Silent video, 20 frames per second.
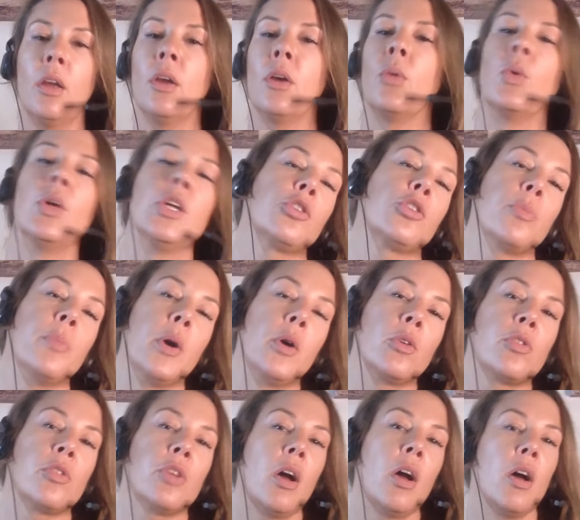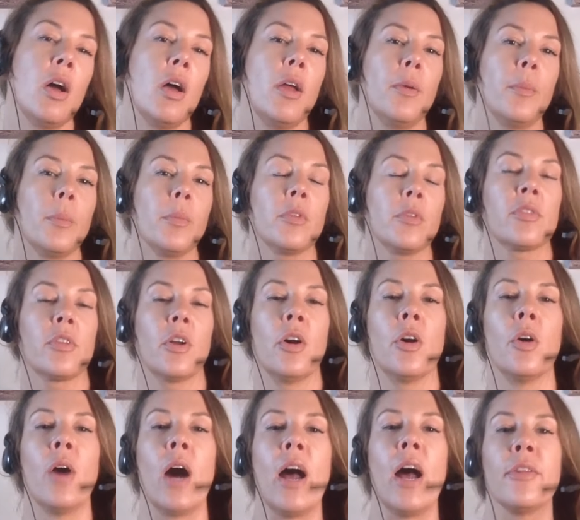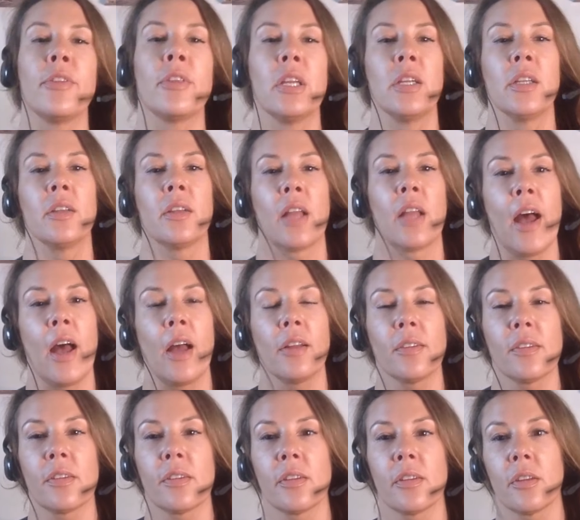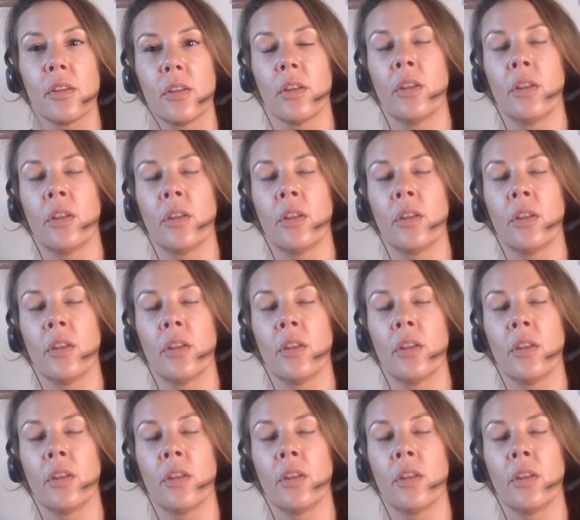which most aren't. So I think that's